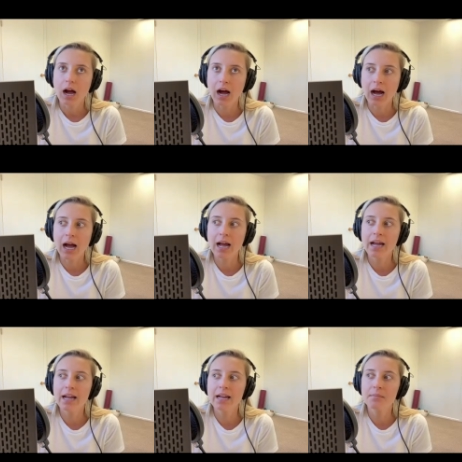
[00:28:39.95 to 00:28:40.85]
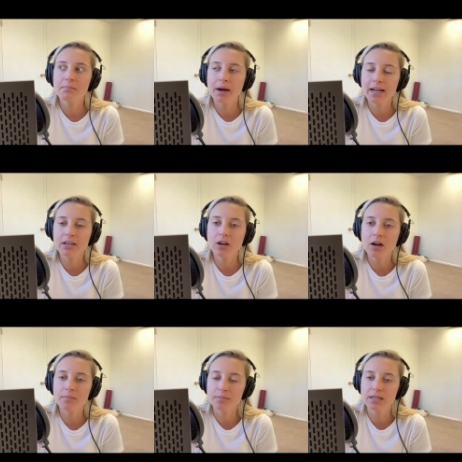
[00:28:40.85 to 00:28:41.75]
I might
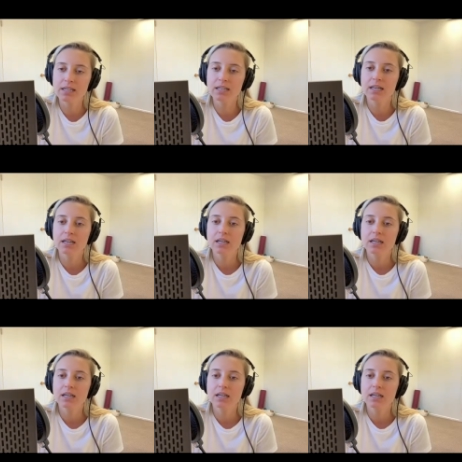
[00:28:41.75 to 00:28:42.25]
not be